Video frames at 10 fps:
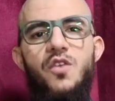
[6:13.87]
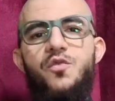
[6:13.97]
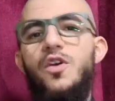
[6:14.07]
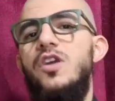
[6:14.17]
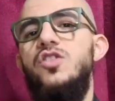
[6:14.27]
The
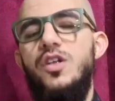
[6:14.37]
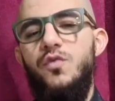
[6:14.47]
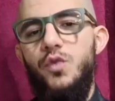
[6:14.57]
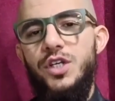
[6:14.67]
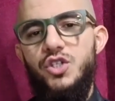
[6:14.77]
first
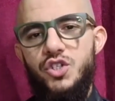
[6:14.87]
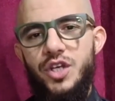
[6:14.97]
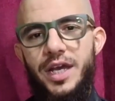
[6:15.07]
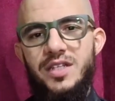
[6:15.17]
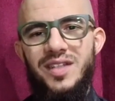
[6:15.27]
of
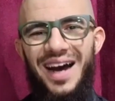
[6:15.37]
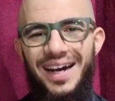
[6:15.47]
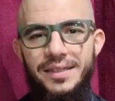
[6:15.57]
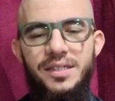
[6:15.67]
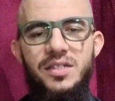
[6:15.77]
which is
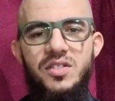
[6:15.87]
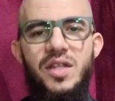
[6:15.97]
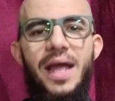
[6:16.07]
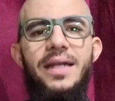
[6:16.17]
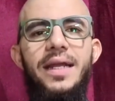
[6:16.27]

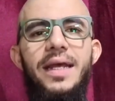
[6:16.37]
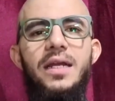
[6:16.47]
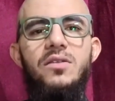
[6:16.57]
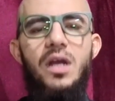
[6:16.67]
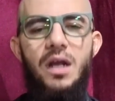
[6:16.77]

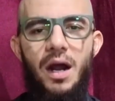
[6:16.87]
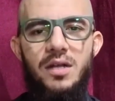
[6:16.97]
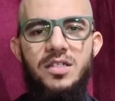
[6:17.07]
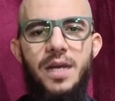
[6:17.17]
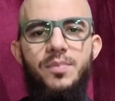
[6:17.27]
understanding the
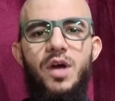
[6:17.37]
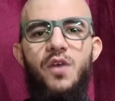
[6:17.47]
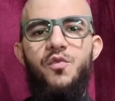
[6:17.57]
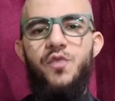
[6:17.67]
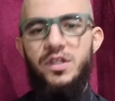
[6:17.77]
concept
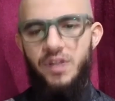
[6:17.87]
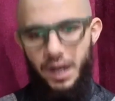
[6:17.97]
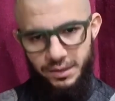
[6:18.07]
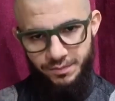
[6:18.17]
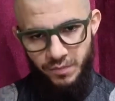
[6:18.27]
of
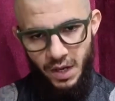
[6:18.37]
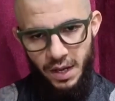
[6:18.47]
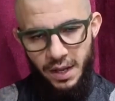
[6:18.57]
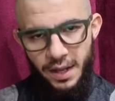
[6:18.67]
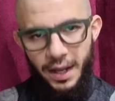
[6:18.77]
fitra.
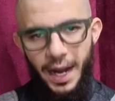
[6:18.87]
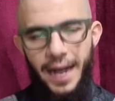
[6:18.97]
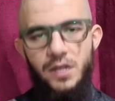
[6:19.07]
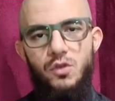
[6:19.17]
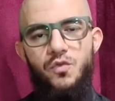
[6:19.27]

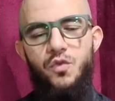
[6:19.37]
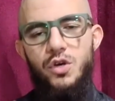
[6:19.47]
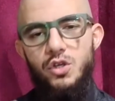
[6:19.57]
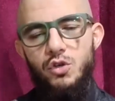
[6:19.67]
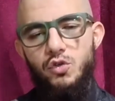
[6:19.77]
And
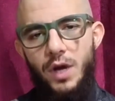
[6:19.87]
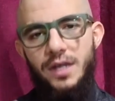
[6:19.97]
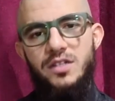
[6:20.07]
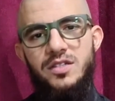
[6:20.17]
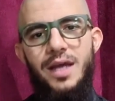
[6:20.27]
for you to
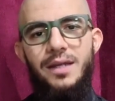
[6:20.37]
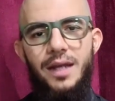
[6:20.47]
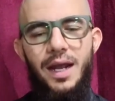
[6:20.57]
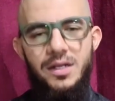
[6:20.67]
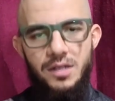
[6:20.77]

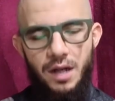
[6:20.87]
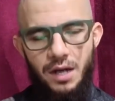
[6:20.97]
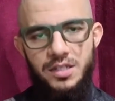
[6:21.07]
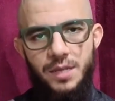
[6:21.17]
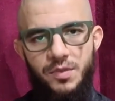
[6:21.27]
understand the
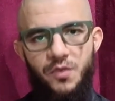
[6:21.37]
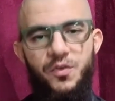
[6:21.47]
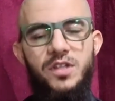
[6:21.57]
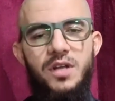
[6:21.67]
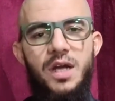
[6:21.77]
concept of
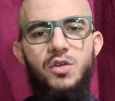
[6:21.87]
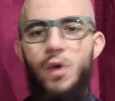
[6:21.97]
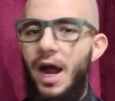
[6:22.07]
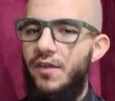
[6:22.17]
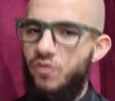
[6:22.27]
fitra,
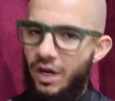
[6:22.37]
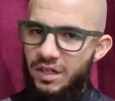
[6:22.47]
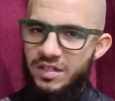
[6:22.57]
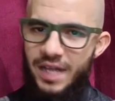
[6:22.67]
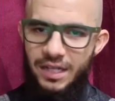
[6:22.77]
you have to
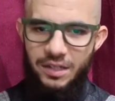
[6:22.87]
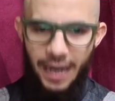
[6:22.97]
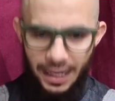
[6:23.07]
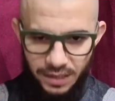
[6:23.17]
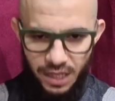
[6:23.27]
understand
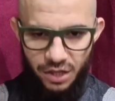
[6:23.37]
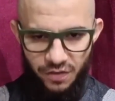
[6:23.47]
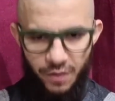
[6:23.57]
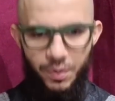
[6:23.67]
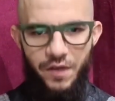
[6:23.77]
the hadith
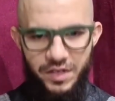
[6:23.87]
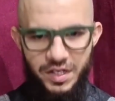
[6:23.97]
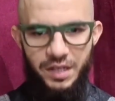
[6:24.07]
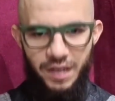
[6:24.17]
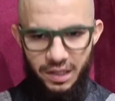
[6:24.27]
of the Prophet
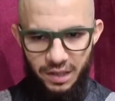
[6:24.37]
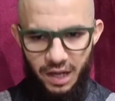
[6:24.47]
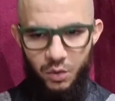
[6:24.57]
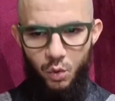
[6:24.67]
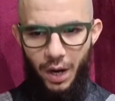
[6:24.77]

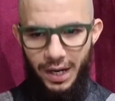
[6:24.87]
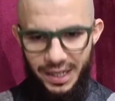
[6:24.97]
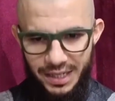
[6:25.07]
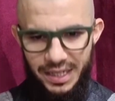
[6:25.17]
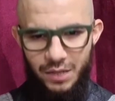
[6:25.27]
sallallahu
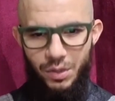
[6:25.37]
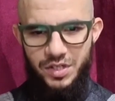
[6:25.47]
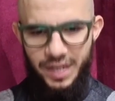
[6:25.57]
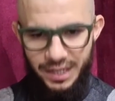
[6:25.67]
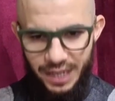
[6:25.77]
alayhi wa
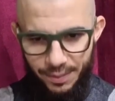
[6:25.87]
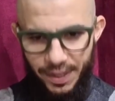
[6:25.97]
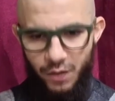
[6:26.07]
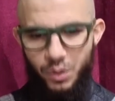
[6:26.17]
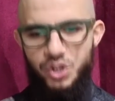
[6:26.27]

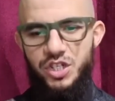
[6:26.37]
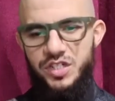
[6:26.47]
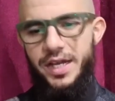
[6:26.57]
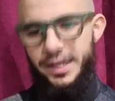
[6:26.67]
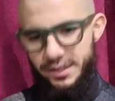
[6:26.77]
sallam, in which
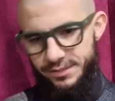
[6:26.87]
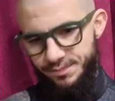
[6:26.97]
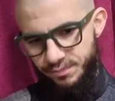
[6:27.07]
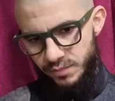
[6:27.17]
he said,